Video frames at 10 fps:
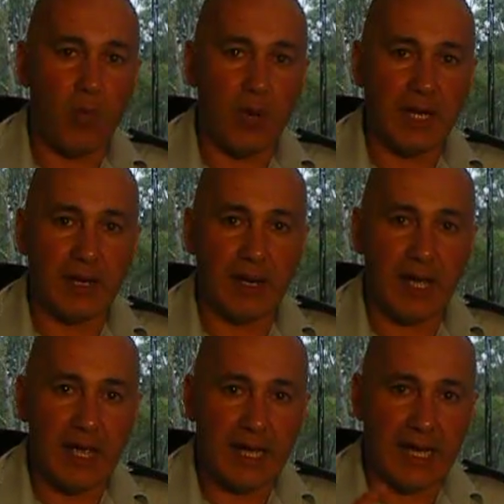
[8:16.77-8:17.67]
We
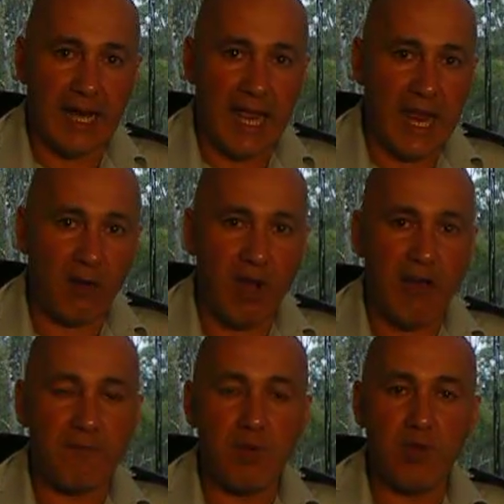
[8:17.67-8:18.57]
can get
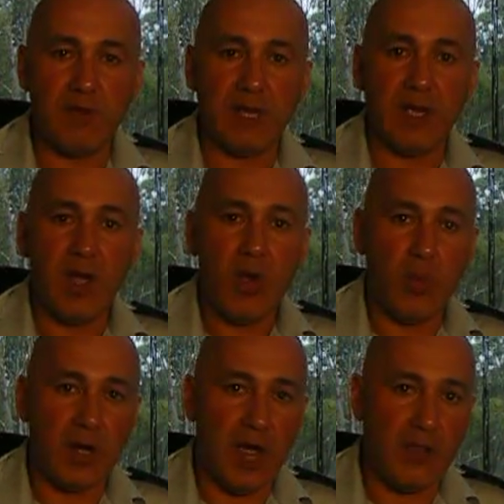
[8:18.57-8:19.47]
aircraft moving.
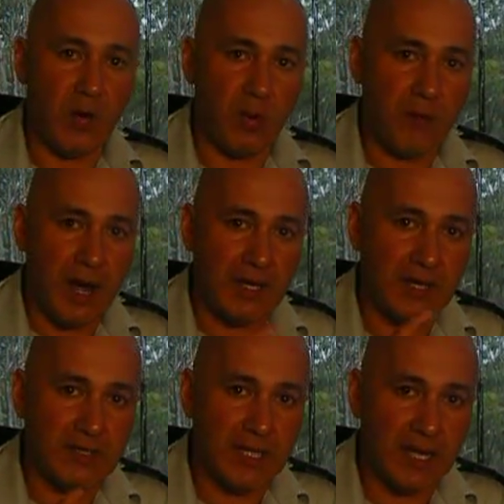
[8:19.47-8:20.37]
We know that we may
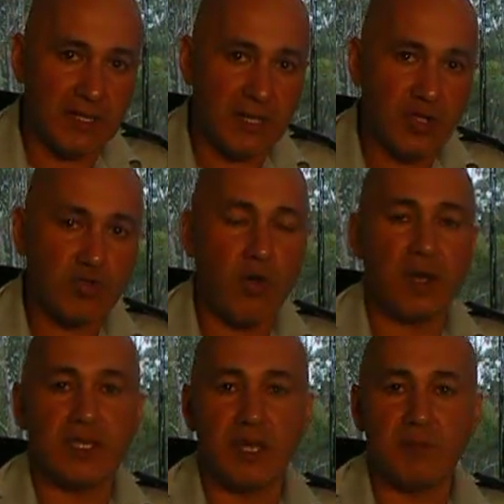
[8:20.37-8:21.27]
need to get
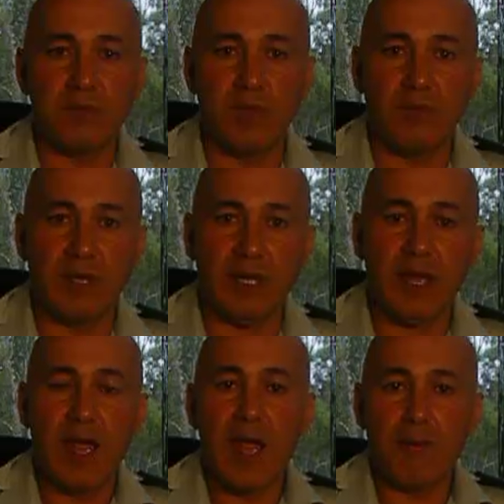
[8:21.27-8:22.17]
strike teams moving,